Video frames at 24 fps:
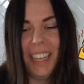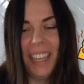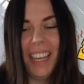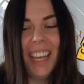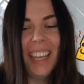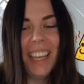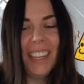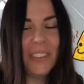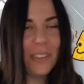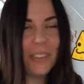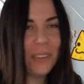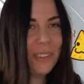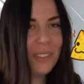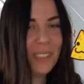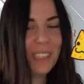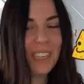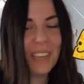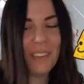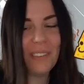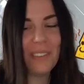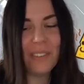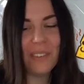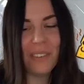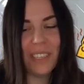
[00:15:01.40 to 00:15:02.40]
Josh
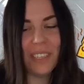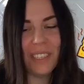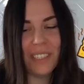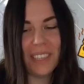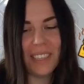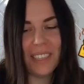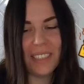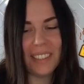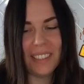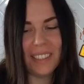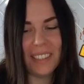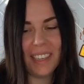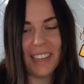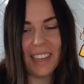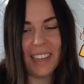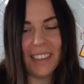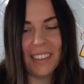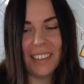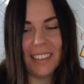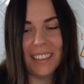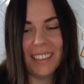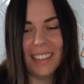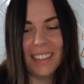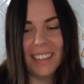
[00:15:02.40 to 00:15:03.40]
never resets the
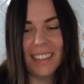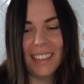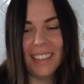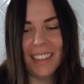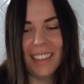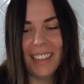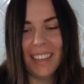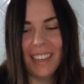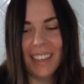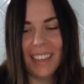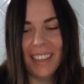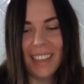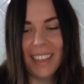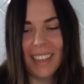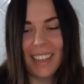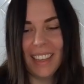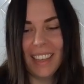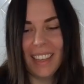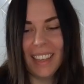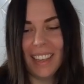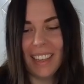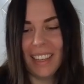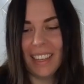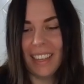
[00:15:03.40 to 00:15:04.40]
counter.
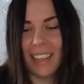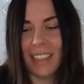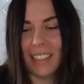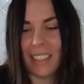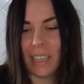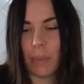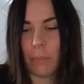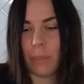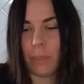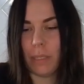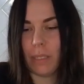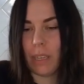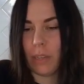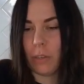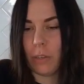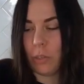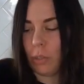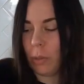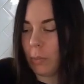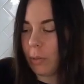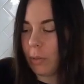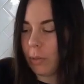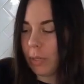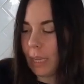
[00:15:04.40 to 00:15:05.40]
It's that
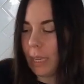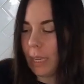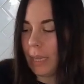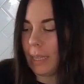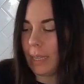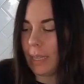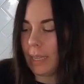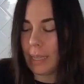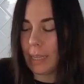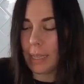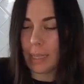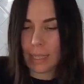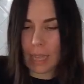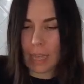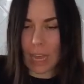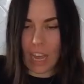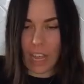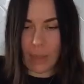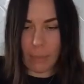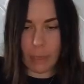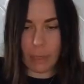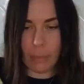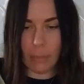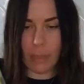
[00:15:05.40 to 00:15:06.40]
pistachio milk. It is
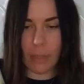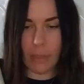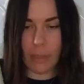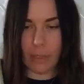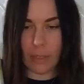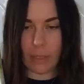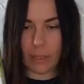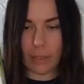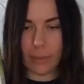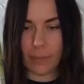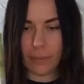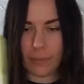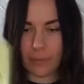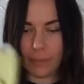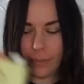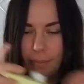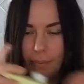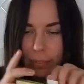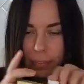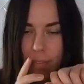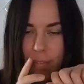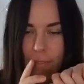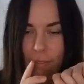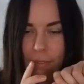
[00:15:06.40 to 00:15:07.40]
almond milk.
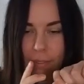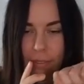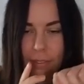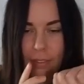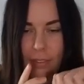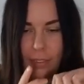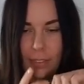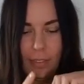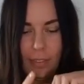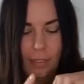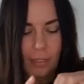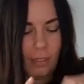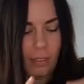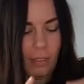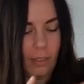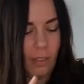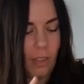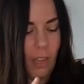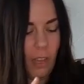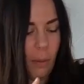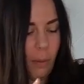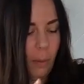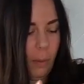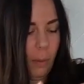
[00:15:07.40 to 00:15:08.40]

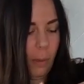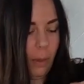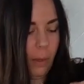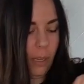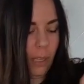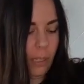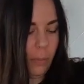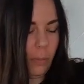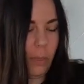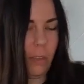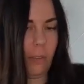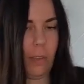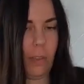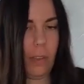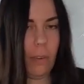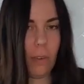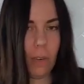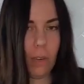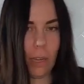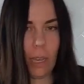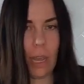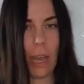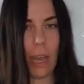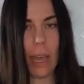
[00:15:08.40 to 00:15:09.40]
Almond milk, that's my
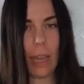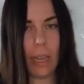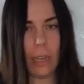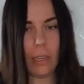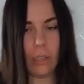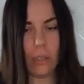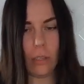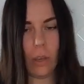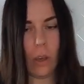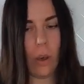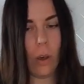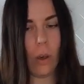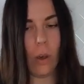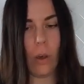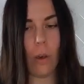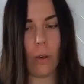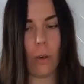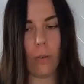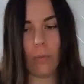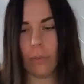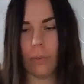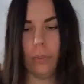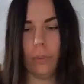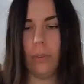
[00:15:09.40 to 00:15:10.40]
favorite kind
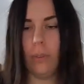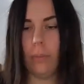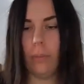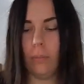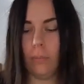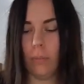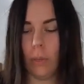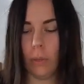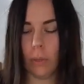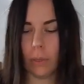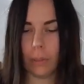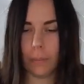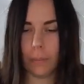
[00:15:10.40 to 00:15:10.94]
of milk.